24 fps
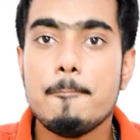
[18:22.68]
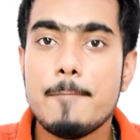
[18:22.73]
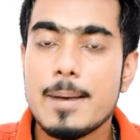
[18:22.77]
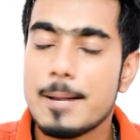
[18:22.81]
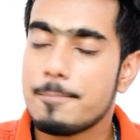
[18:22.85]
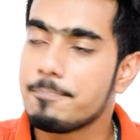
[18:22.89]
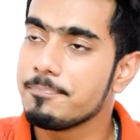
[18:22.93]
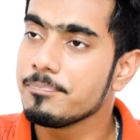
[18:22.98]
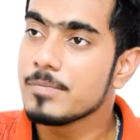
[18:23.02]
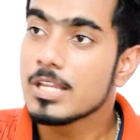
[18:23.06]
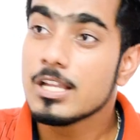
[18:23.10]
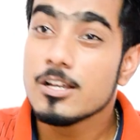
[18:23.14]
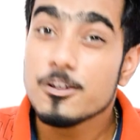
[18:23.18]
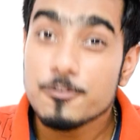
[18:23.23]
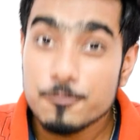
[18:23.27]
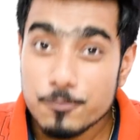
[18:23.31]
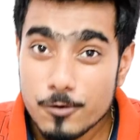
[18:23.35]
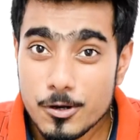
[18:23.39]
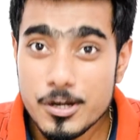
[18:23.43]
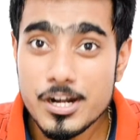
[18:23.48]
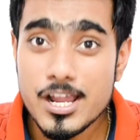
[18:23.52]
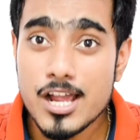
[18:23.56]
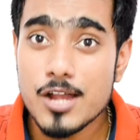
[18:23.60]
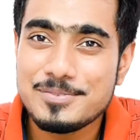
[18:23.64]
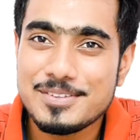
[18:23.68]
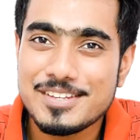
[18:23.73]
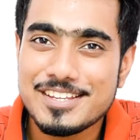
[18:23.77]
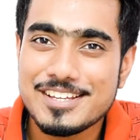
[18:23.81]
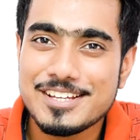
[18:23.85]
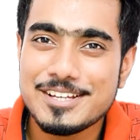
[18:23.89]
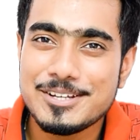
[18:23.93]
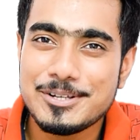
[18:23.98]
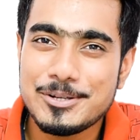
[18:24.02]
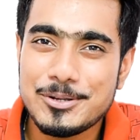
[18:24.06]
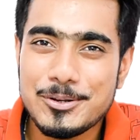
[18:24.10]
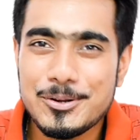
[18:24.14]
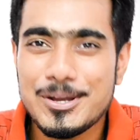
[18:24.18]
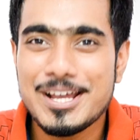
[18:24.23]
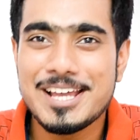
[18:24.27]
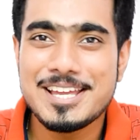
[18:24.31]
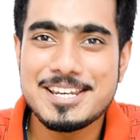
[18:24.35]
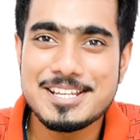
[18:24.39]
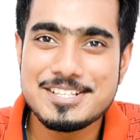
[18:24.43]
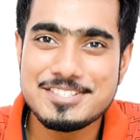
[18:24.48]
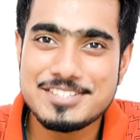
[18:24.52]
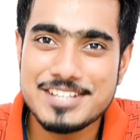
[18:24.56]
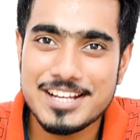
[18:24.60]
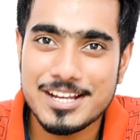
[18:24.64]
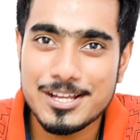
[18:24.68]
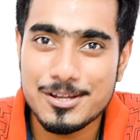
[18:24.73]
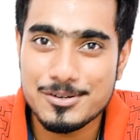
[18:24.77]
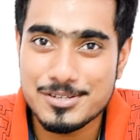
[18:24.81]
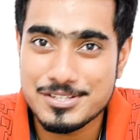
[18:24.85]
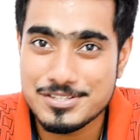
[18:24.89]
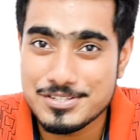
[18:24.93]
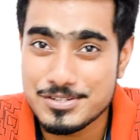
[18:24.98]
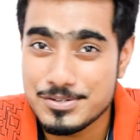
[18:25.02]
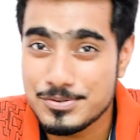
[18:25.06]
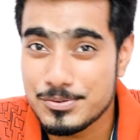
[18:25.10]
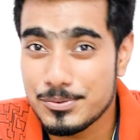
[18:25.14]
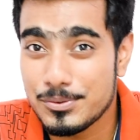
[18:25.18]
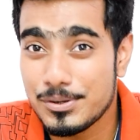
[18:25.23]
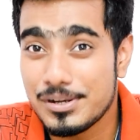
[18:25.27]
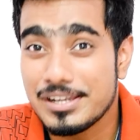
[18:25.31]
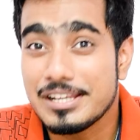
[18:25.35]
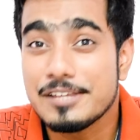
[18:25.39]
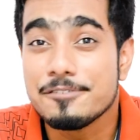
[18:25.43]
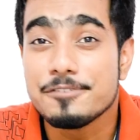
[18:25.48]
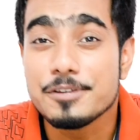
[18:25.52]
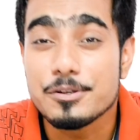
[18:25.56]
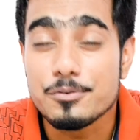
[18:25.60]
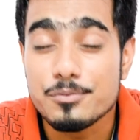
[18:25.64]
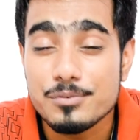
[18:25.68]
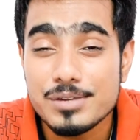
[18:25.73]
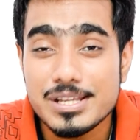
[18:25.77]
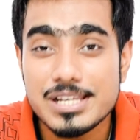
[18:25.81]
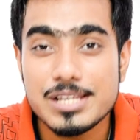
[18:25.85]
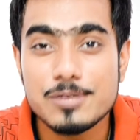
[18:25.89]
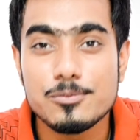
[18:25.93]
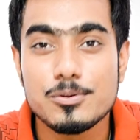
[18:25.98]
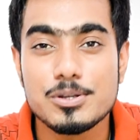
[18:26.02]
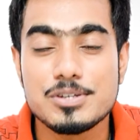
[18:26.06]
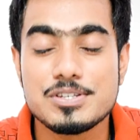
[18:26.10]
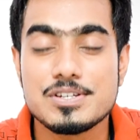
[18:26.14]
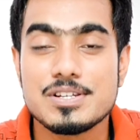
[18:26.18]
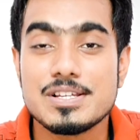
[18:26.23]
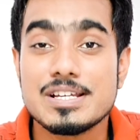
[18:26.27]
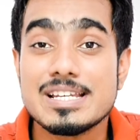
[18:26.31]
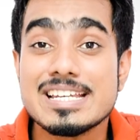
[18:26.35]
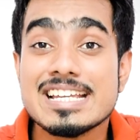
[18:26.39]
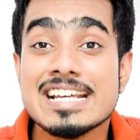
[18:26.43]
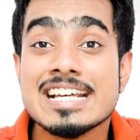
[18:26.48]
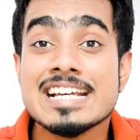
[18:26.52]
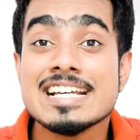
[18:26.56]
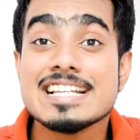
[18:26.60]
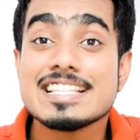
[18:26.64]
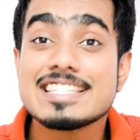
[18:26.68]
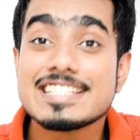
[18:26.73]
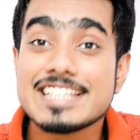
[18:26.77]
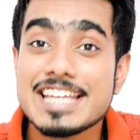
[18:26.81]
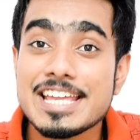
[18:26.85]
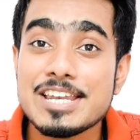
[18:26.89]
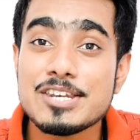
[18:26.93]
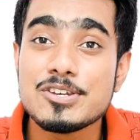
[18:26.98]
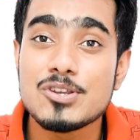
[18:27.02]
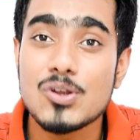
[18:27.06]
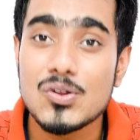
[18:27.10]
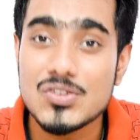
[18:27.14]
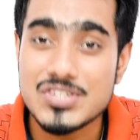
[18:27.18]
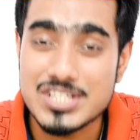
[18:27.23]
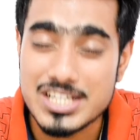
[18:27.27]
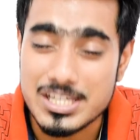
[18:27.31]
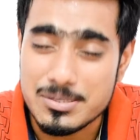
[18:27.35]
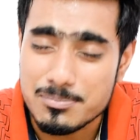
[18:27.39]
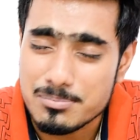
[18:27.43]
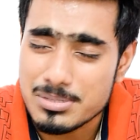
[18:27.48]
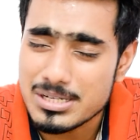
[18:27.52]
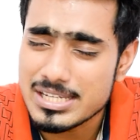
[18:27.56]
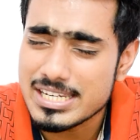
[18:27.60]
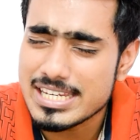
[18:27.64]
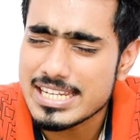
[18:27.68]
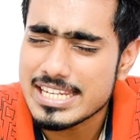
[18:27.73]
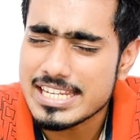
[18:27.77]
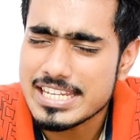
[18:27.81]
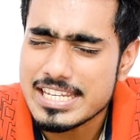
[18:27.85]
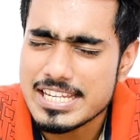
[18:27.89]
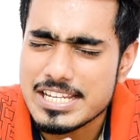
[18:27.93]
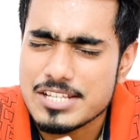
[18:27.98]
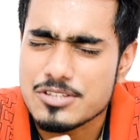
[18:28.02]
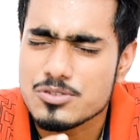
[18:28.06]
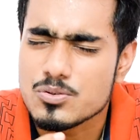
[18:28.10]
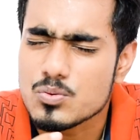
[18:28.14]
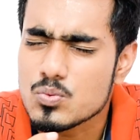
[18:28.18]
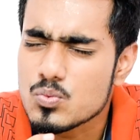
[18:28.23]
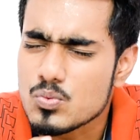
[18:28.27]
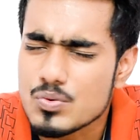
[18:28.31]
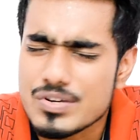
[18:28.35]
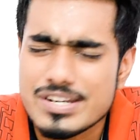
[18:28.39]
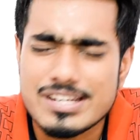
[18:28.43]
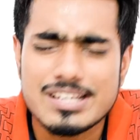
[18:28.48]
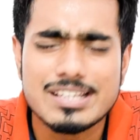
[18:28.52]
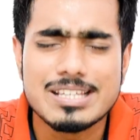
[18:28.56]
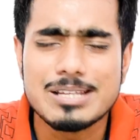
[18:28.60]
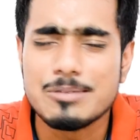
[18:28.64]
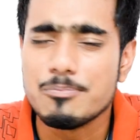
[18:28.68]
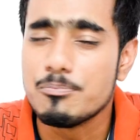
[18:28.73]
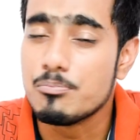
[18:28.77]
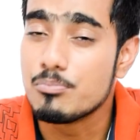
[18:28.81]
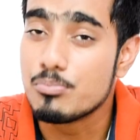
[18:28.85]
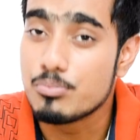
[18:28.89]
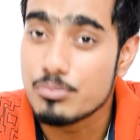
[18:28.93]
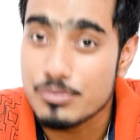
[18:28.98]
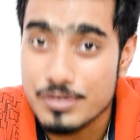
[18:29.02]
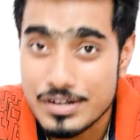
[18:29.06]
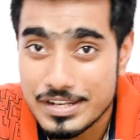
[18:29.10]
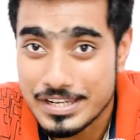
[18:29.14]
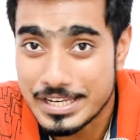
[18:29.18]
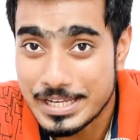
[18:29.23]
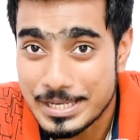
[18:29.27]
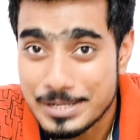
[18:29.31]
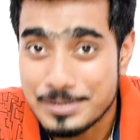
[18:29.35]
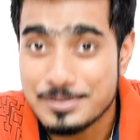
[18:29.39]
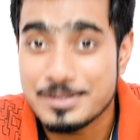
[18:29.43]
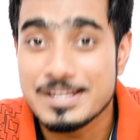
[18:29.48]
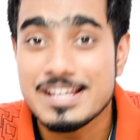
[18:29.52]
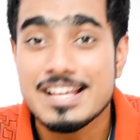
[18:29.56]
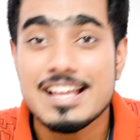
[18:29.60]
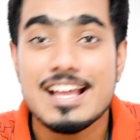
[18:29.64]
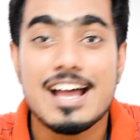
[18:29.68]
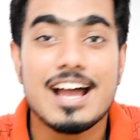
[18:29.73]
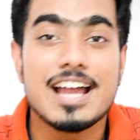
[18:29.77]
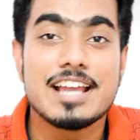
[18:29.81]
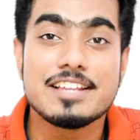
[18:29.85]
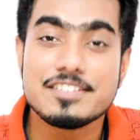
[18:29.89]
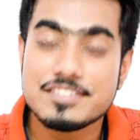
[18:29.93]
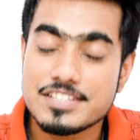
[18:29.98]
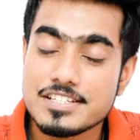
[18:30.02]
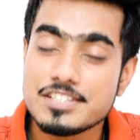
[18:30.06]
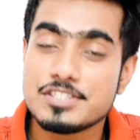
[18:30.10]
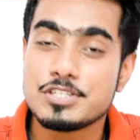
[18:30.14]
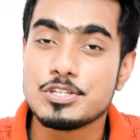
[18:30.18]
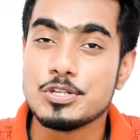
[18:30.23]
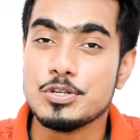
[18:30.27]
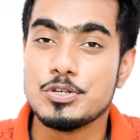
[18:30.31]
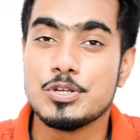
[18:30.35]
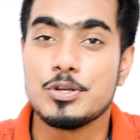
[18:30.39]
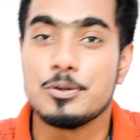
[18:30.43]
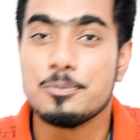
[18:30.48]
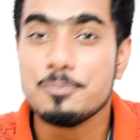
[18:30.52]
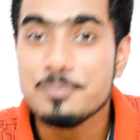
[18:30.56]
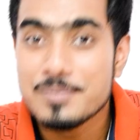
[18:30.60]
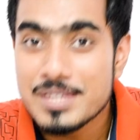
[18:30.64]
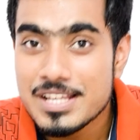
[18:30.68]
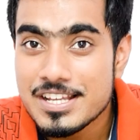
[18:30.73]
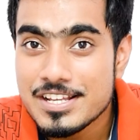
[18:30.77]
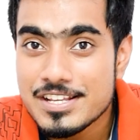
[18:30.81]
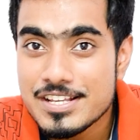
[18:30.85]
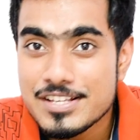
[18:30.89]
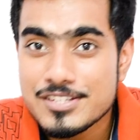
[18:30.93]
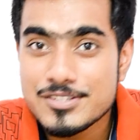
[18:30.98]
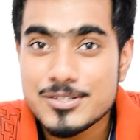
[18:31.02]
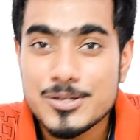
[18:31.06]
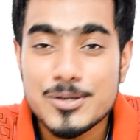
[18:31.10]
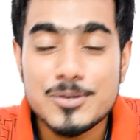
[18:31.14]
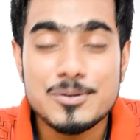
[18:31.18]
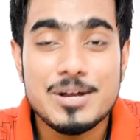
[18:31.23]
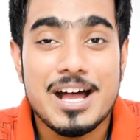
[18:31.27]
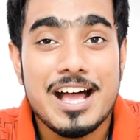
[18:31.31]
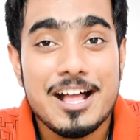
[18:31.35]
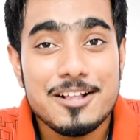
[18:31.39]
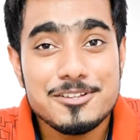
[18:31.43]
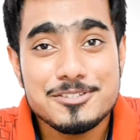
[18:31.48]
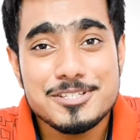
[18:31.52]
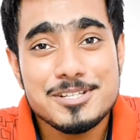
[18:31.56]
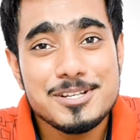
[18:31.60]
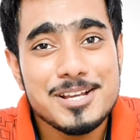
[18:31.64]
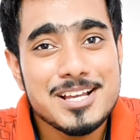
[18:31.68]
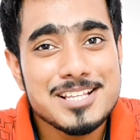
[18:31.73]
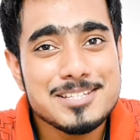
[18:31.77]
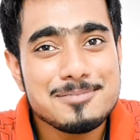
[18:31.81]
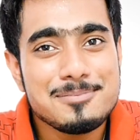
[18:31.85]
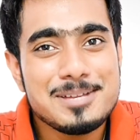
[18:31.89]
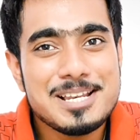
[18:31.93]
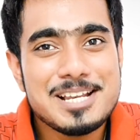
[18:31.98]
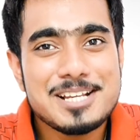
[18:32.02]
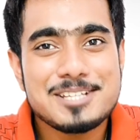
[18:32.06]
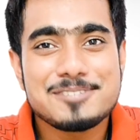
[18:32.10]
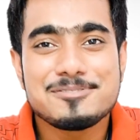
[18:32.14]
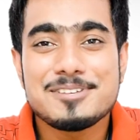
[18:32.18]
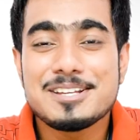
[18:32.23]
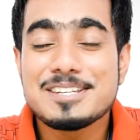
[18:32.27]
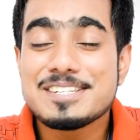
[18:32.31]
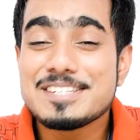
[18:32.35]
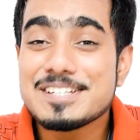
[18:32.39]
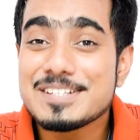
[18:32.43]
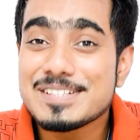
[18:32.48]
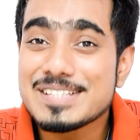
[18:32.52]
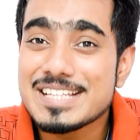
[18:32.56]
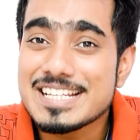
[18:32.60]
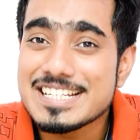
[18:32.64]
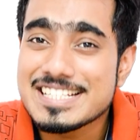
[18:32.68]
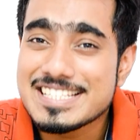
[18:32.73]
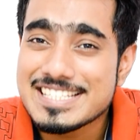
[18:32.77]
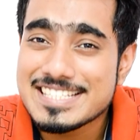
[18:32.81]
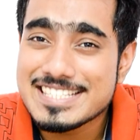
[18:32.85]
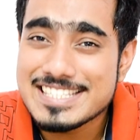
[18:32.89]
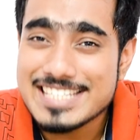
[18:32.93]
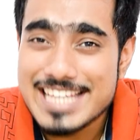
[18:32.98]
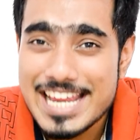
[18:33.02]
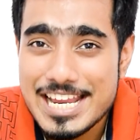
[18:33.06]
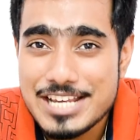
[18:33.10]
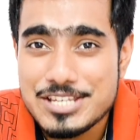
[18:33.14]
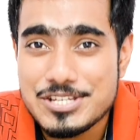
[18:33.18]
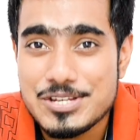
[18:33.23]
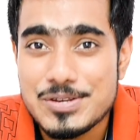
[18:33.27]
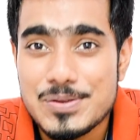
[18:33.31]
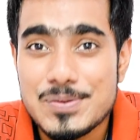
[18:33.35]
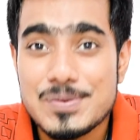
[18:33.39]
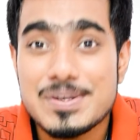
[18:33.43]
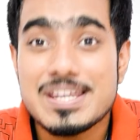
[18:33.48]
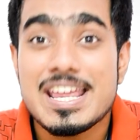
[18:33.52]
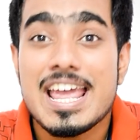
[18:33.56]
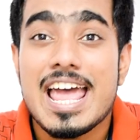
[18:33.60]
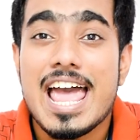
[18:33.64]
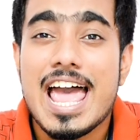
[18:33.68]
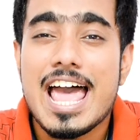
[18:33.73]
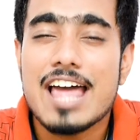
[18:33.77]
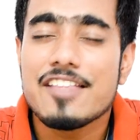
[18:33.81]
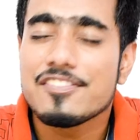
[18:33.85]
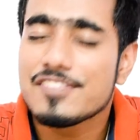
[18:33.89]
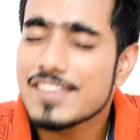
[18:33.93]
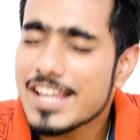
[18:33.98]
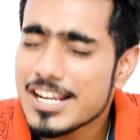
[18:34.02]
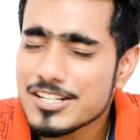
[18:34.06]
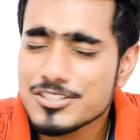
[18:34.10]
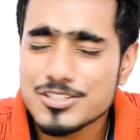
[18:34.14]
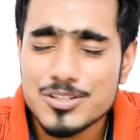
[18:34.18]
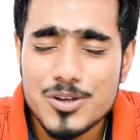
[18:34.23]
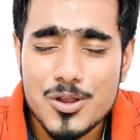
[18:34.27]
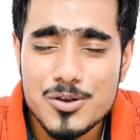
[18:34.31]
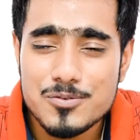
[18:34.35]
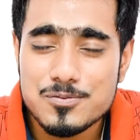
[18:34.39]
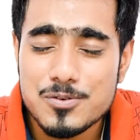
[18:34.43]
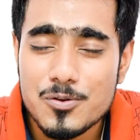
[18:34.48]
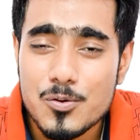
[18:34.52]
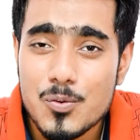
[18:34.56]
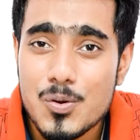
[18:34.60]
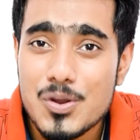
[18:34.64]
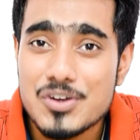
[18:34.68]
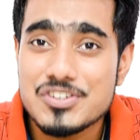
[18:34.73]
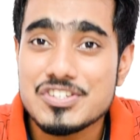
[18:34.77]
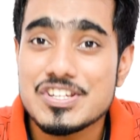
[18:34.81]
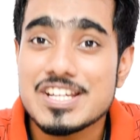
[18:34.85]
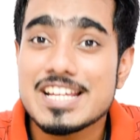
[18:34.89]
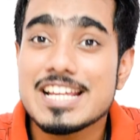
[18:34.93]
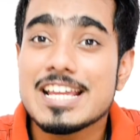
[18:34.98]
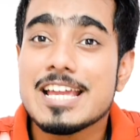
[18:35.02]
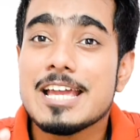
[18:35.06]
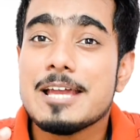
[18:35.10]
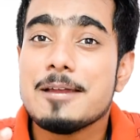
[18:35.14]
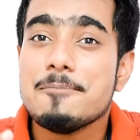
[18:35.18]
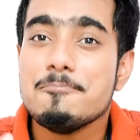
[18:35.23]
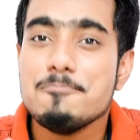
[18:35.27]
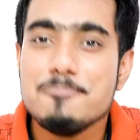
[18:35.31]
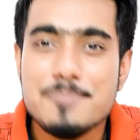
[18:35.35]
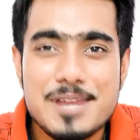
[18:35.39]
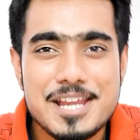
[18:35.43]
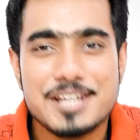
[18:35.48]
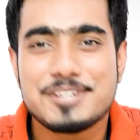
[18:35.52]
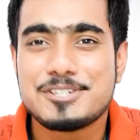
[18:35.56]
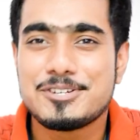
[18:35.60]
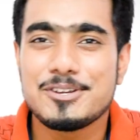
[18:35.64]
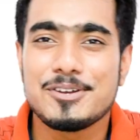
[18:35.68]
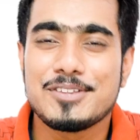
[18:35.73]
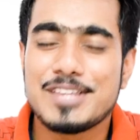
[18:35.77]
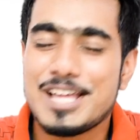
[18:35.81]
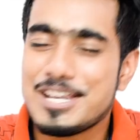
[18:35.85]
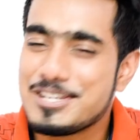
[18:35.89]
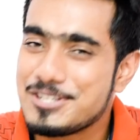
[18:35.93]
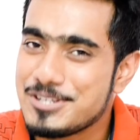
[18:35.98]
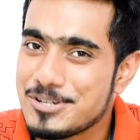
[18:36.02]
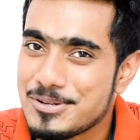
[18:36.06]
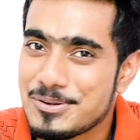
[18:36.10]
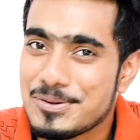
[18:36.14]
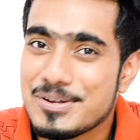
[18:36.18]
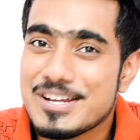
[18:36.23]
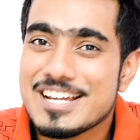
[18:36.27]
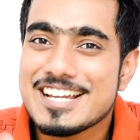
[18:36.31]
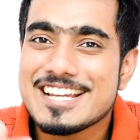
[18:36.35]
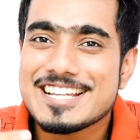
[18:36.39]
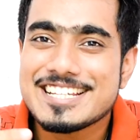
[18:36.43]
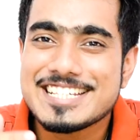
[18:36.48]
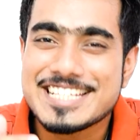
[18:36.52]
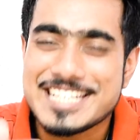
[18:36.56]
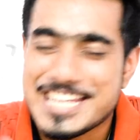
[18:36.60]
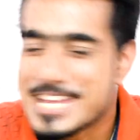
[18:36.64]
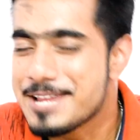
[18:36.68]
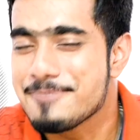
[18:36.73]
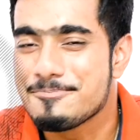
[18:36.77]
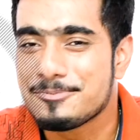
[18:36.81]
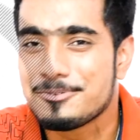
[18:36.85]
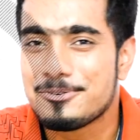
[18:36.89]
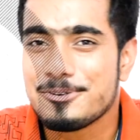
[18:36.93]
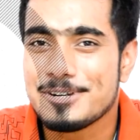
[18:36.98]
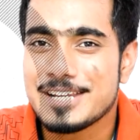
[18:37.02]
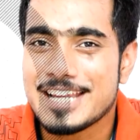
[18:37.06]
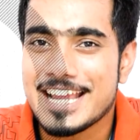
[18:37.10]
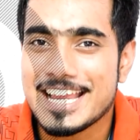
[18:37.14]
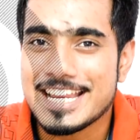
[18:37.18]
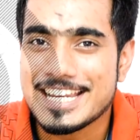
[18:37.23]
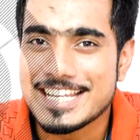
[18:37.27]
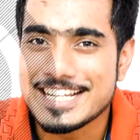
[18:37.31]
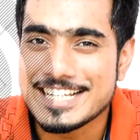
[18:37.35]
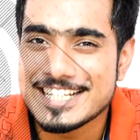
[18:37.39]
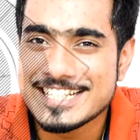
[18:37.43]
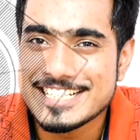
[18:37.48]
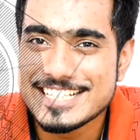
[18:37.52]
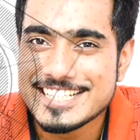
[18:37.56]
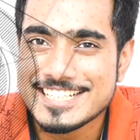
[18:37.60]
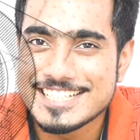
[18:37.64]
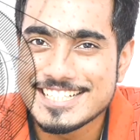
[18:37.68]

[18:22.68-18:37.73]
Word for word: But for now, go ahead and check out his tutorial if you really want to learn skin dodging and burning. He is really brilliant. I insist you do. So I'll see you guys in my next one. Till then, stay tuned and thanks a lot for watching. Make sure that you keep creating.